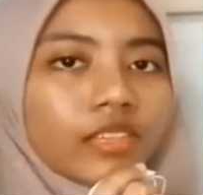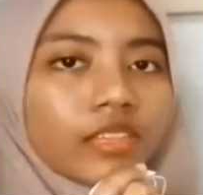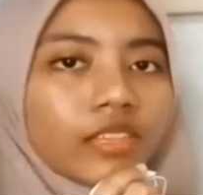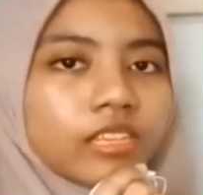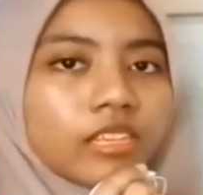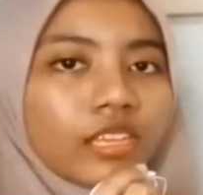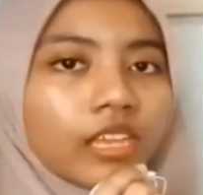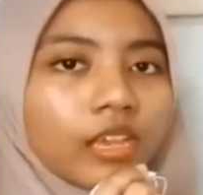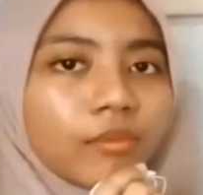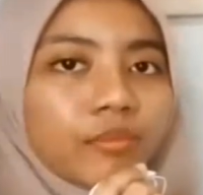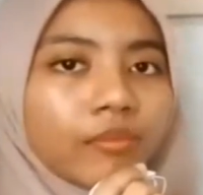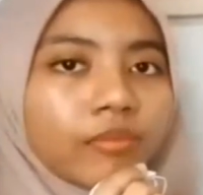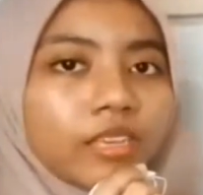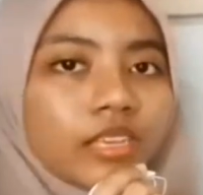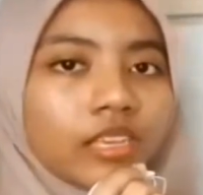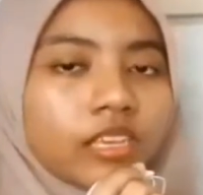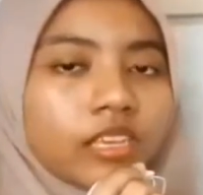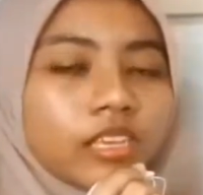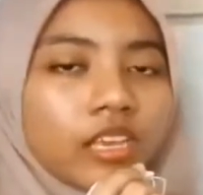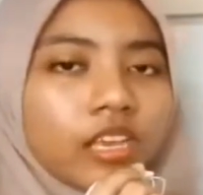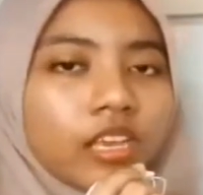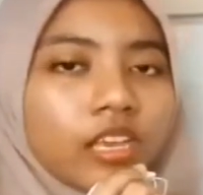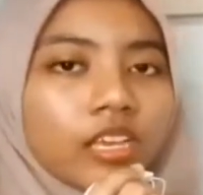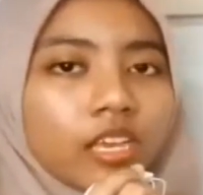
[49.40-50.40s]
can
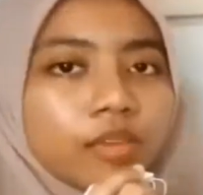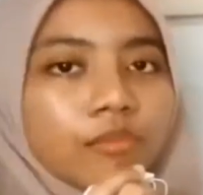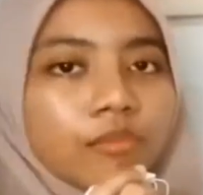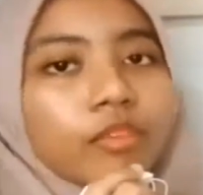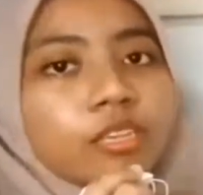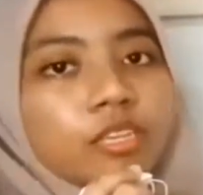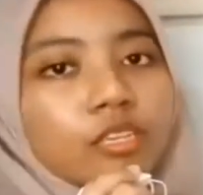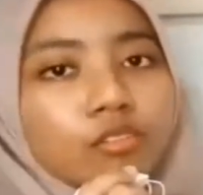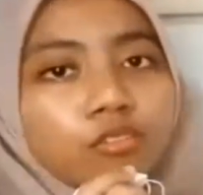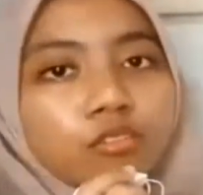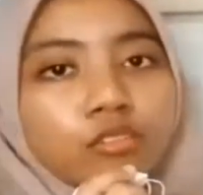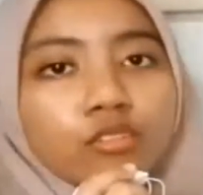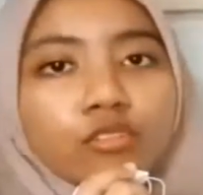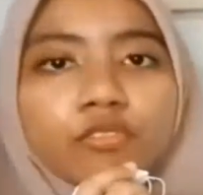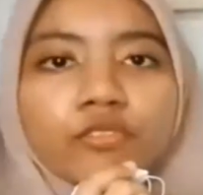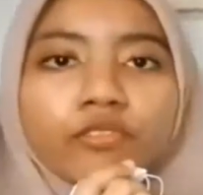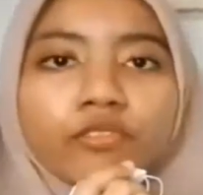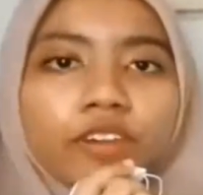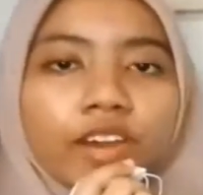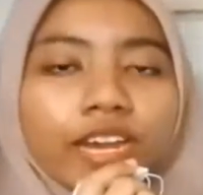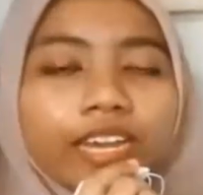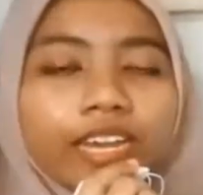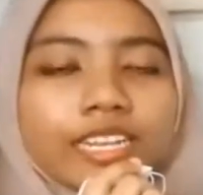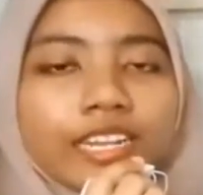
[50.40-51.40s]
be used to
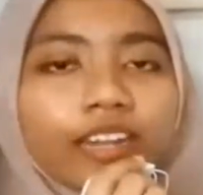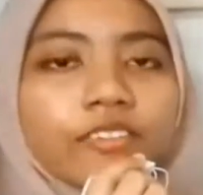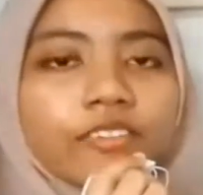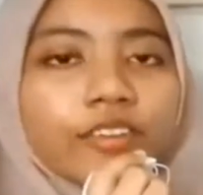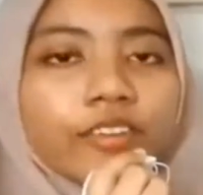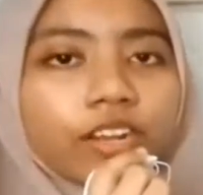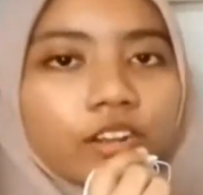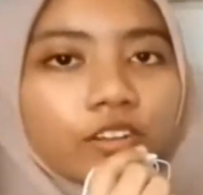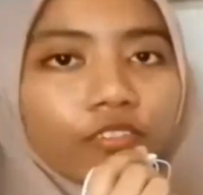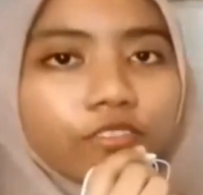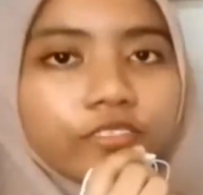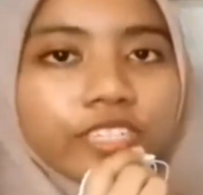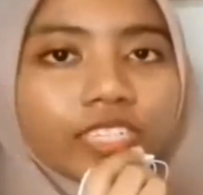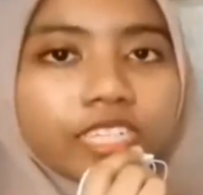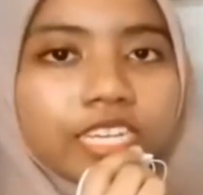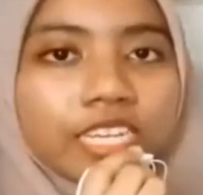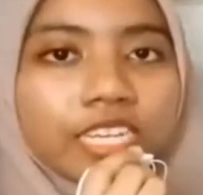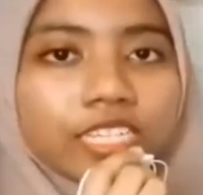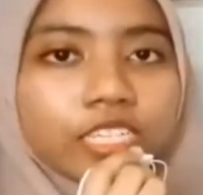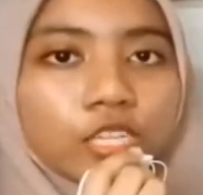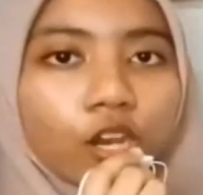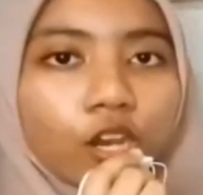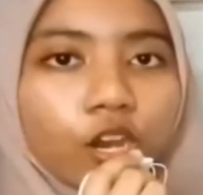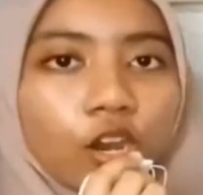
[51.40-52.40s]
find a rate of
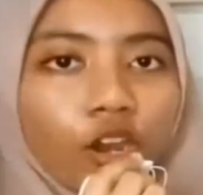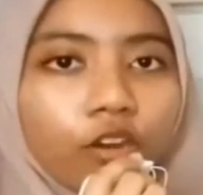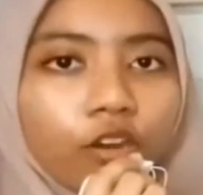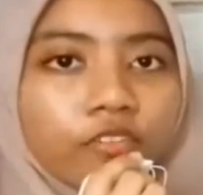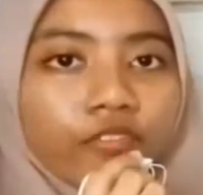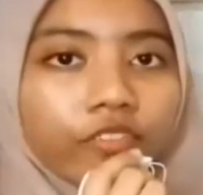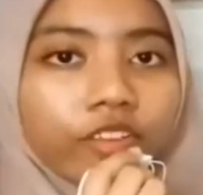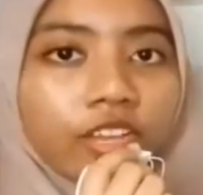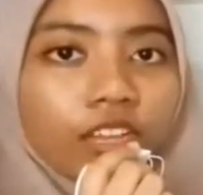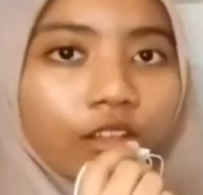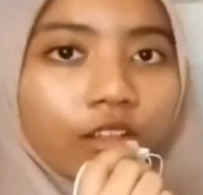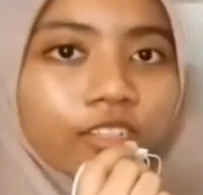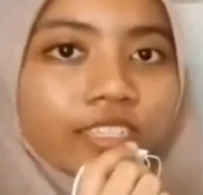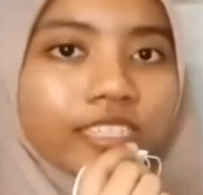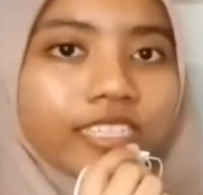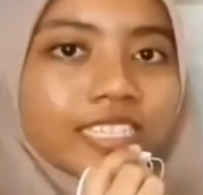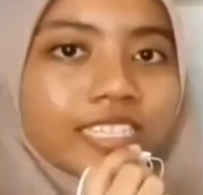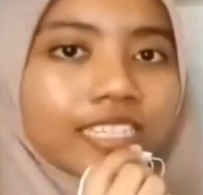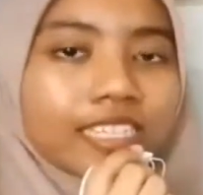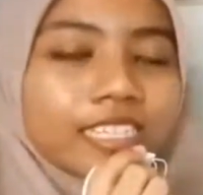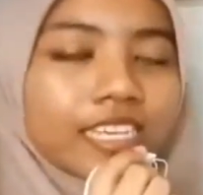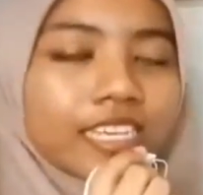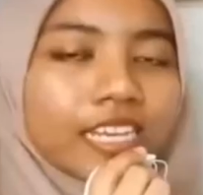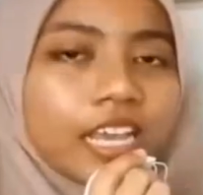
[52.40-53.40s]
change of
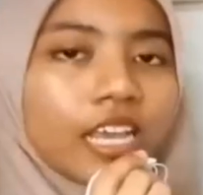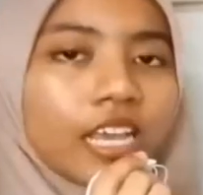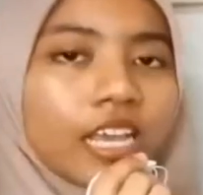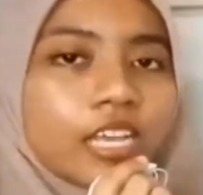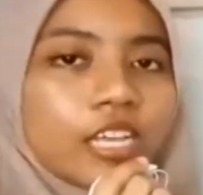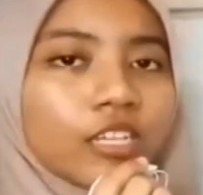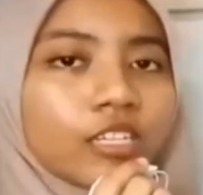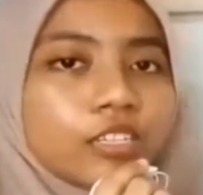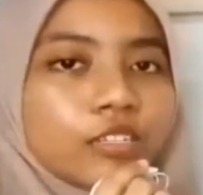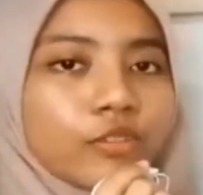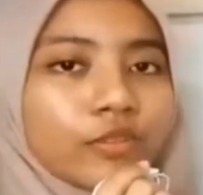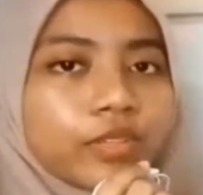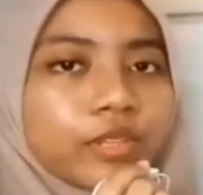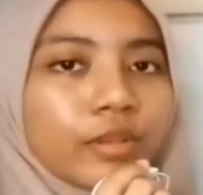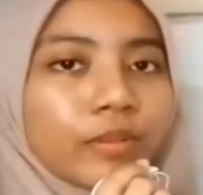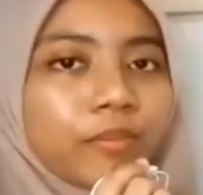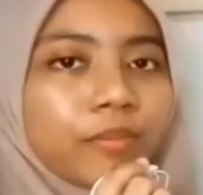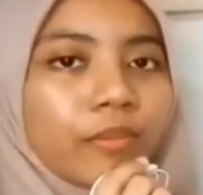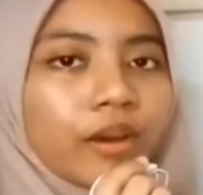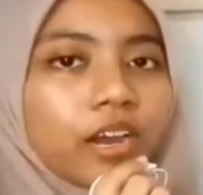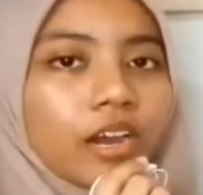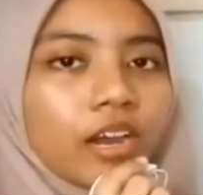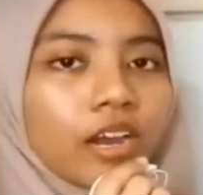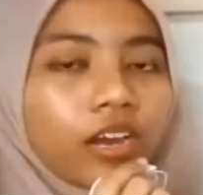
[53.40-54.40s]
velocity with
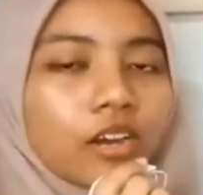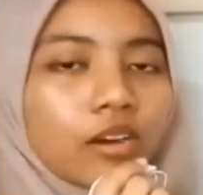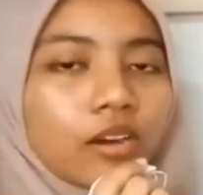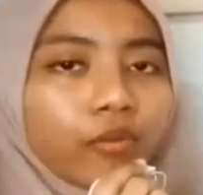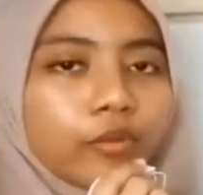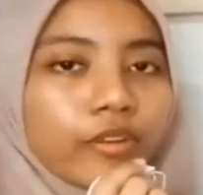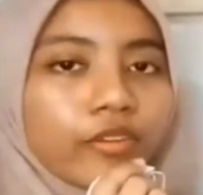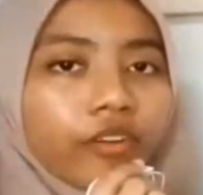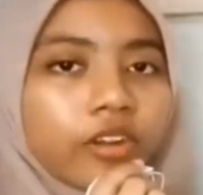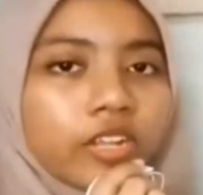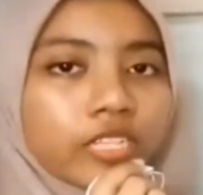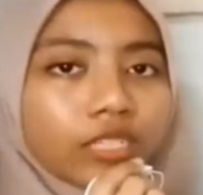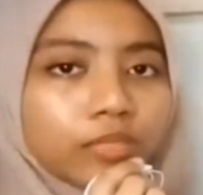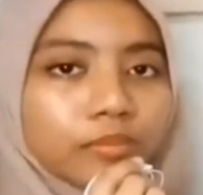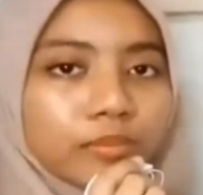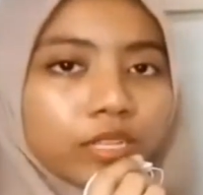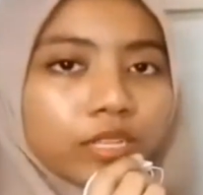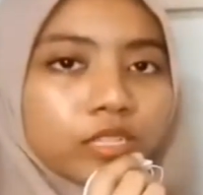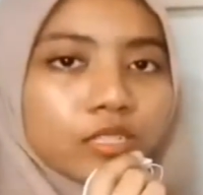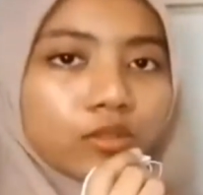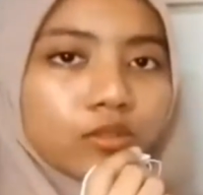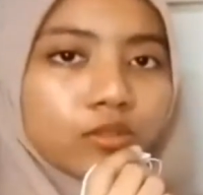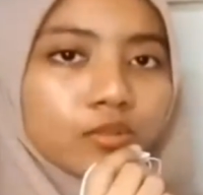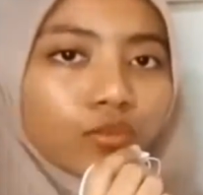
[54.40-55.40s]

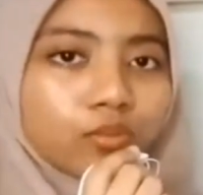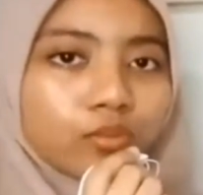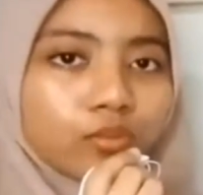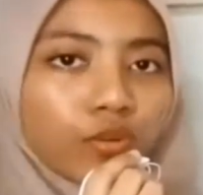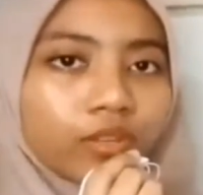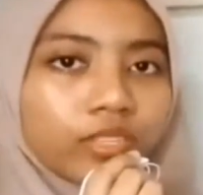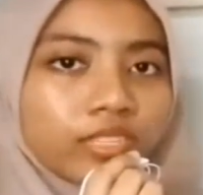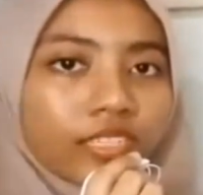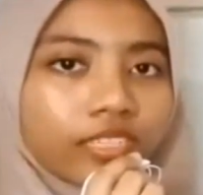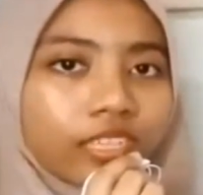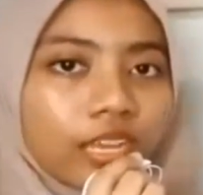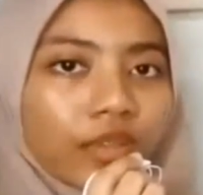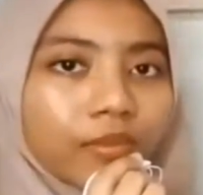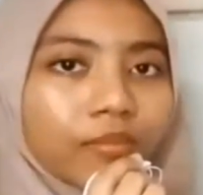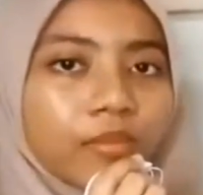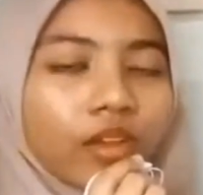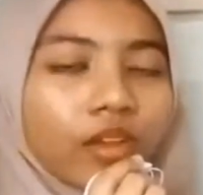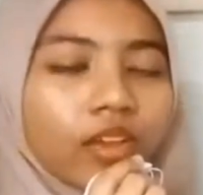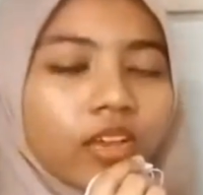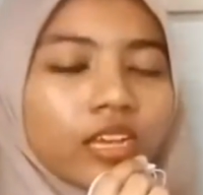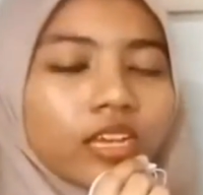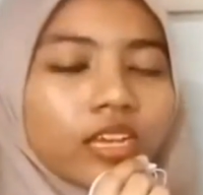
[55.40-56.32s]
respect to time.